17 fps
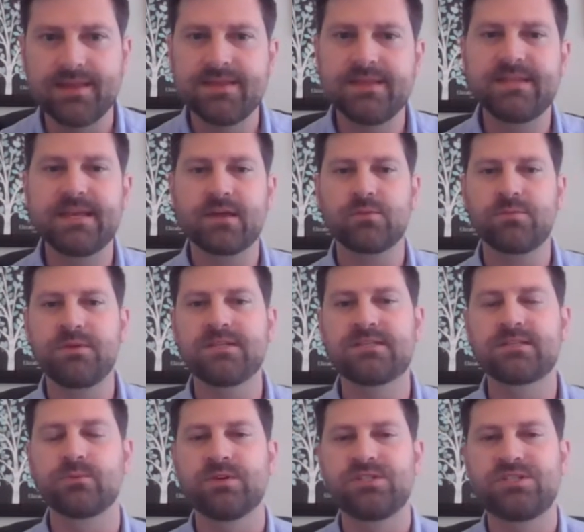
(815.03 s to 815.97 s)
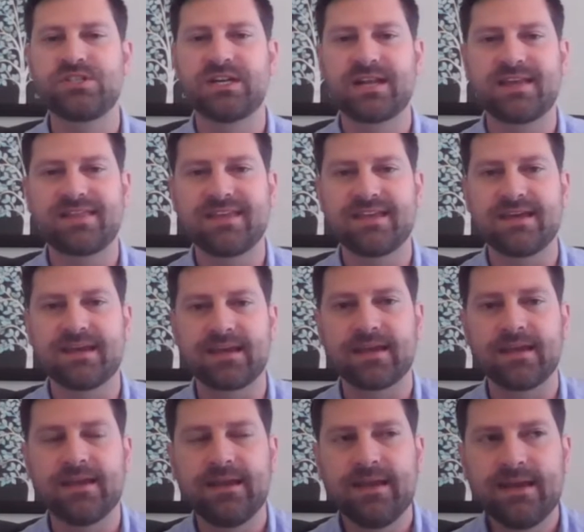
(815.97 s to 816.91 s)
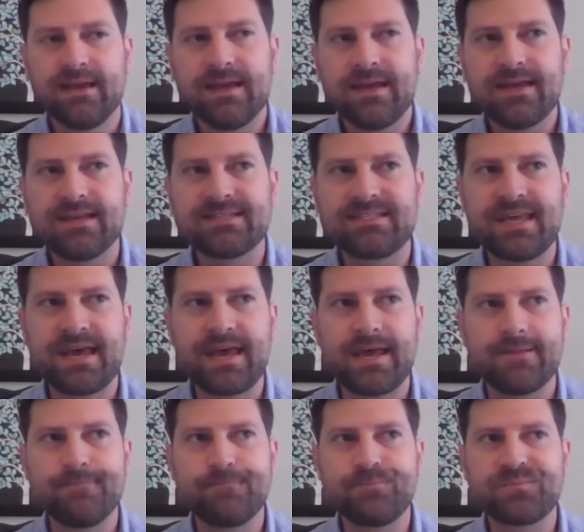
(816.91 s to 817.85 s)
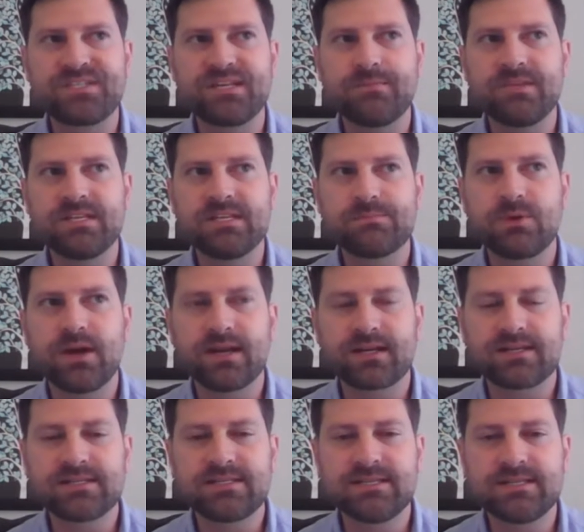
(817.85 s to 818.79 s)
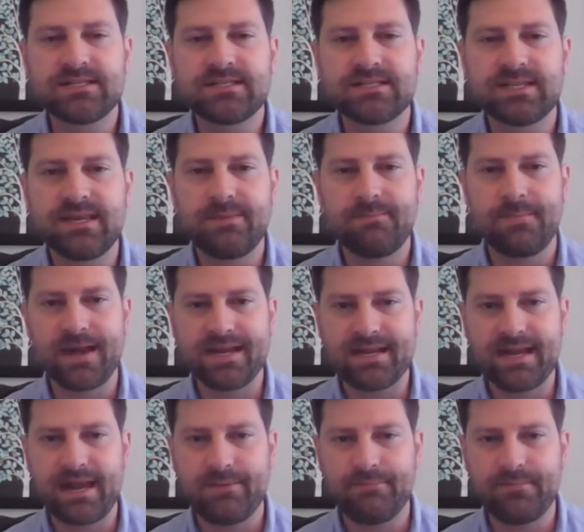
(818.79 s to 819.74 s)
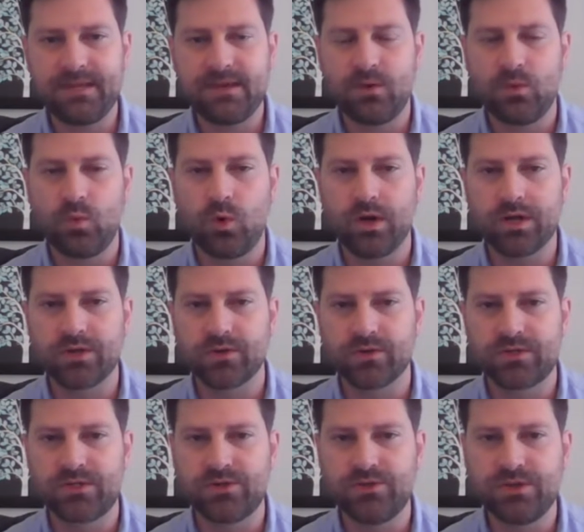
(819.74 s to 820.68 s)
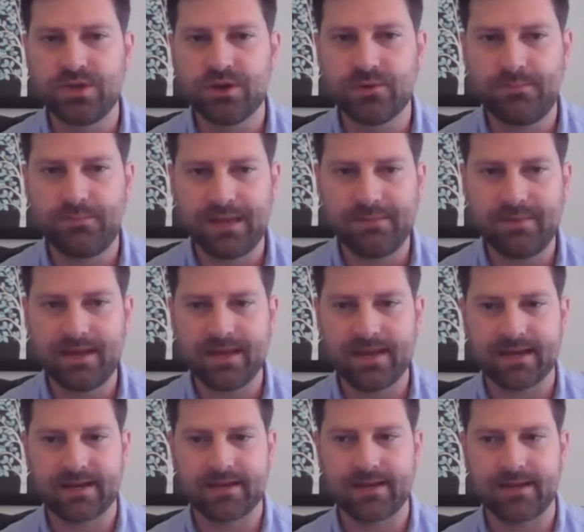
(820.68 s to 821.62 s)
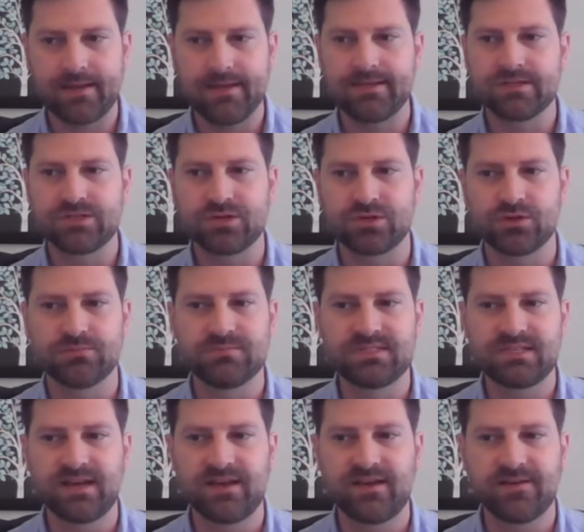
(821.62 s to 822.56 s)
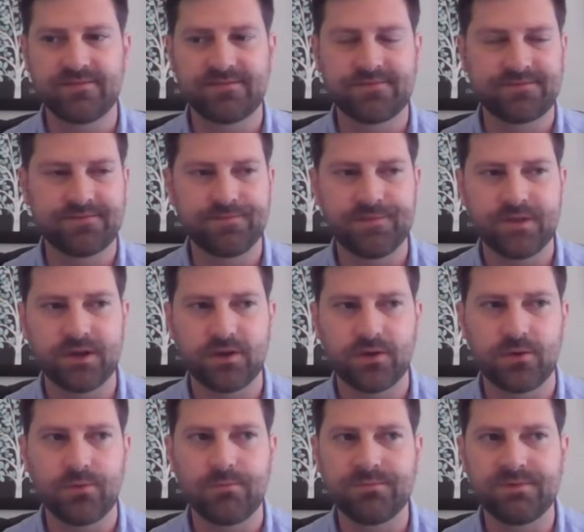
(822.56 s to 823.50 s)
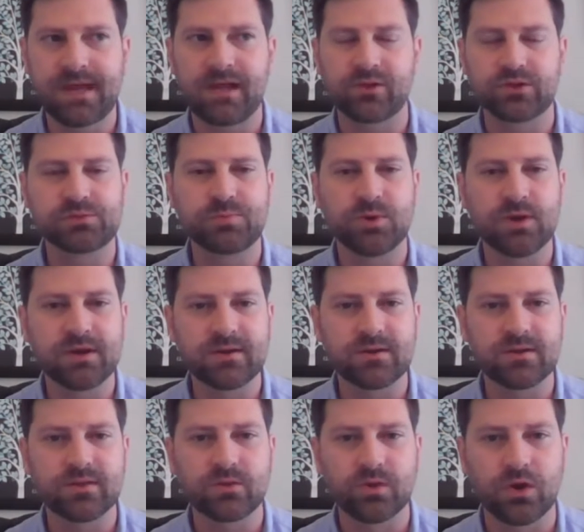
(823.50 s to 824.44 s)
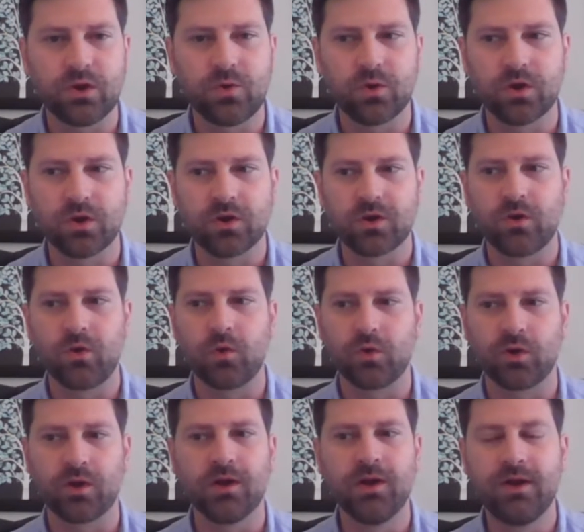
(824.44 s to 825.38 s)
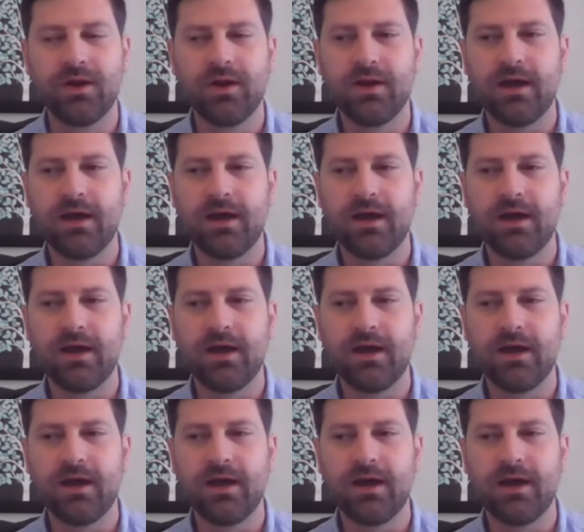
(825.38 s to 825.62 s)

And then the other piece of regen, I think, is that some of these practices, it might not be a 1 or a 2-year payback in terms of, you know, dollars per acre to the grower, or